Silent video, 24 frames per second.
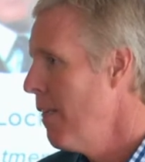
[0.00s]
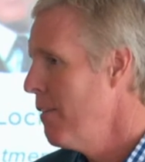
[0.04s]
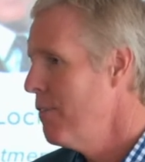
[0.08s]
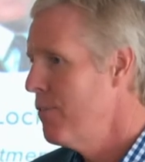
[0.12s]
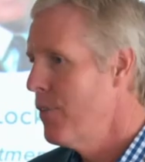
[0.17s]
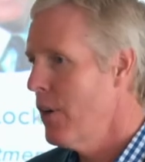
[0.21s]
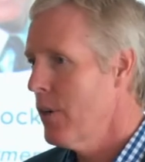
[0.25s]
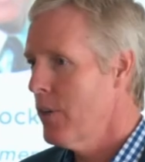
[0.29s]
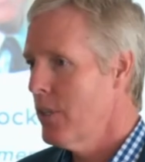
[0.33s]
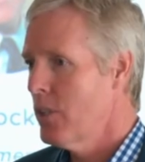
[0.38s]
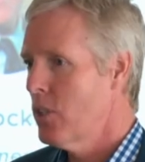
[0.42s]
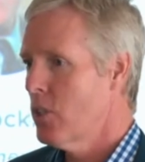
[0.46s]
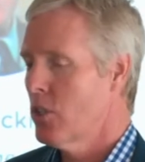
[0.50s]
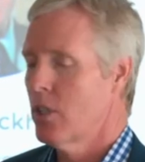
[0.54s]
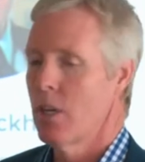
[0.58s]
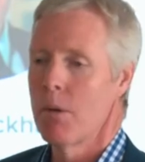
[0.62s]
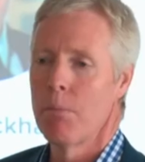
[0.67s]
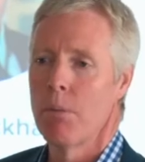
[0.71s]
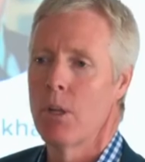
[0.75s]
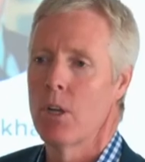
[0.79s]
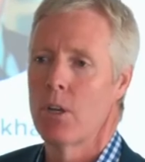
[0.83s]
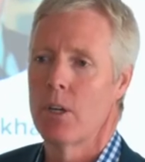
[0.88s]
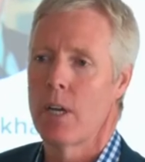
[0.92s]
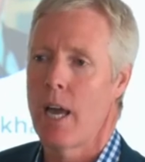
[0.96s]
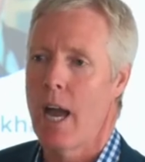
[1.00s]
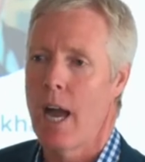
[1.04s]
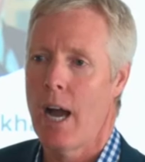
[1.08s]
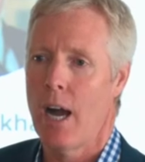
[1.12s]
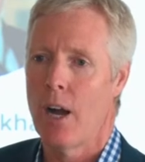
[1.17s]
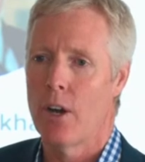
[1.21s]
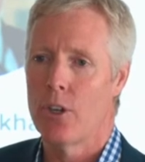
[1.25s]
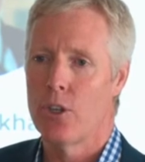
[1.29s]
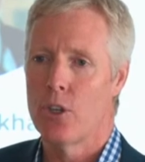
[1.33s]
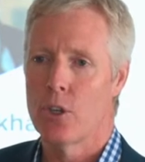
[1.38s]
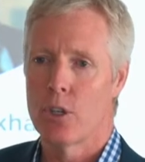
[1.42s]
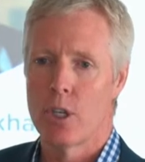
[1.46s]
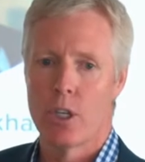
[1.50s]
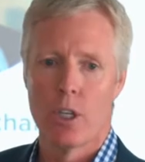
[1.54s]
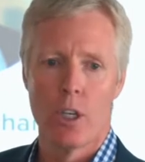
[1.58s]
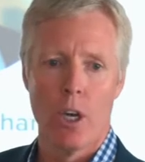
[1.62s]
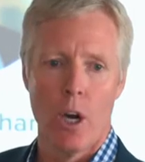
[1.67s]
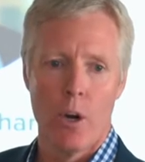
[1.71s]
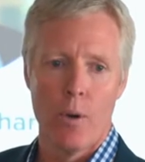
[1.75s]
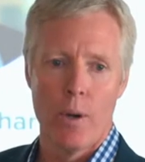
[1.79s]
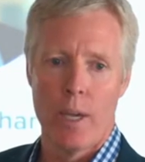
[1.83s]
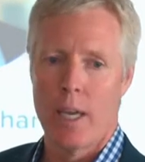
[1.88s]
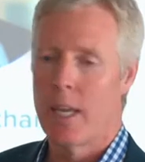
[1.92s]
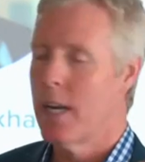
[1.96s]
very similar to how you could
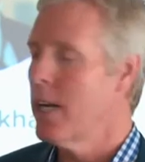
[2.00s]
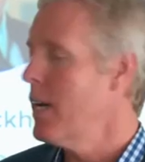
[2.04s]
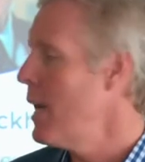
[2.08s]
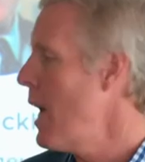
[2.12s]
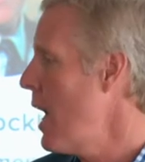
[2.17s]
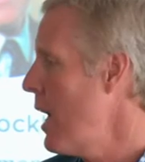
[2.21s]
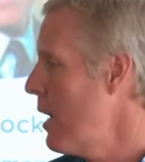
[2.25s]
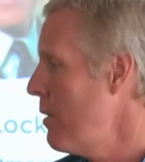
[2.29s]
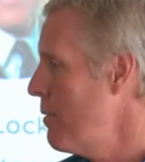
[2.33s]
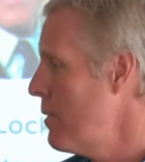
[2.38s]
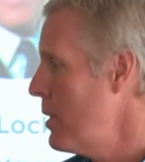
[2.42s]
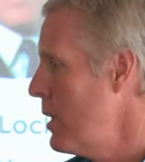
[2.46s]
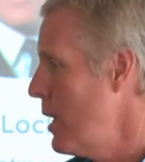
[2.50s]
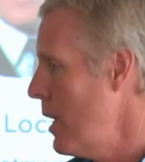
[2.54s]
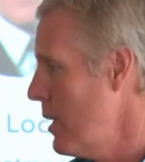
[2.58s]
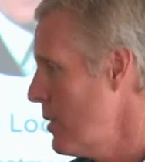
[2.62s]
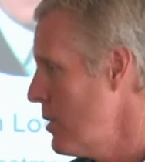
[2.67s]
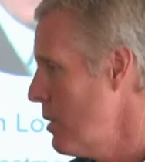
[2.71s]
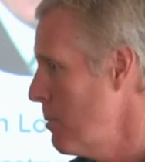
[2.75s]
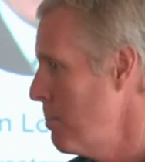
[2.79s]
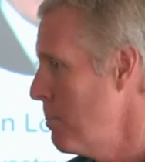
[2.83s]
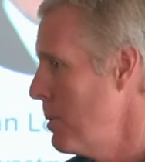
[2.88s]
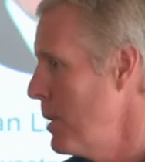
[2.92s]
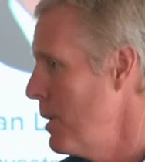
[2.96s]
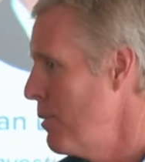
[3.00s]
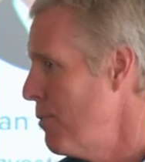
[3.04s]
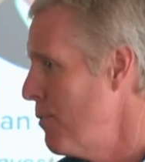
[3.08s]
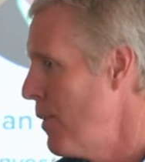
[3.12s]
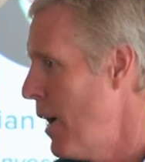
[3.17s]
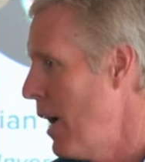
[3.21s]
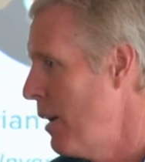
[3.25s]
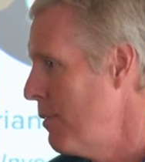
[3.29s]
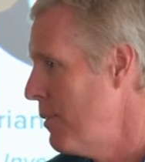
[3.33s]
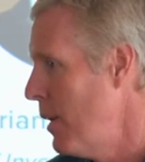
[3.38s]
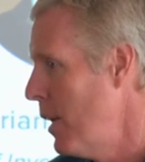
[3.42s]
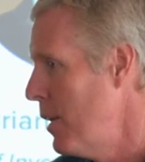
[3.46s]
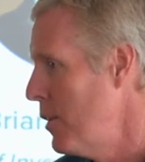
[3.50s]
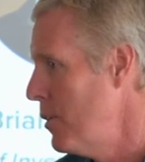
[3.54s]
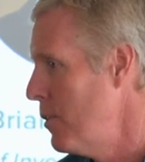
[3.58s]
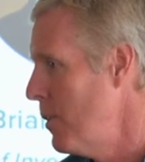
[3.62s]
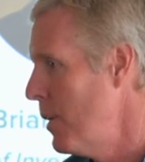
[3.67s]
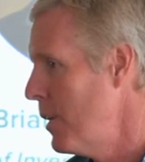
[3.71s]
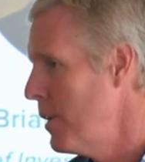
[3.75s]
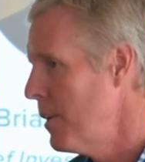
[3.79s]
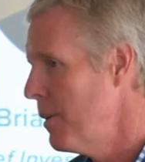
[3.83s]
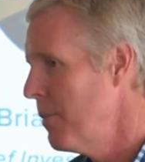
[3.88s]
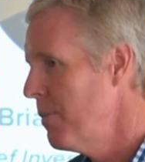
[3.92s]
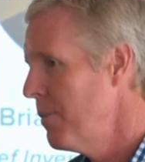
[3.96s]
go in and out of the S&P 500.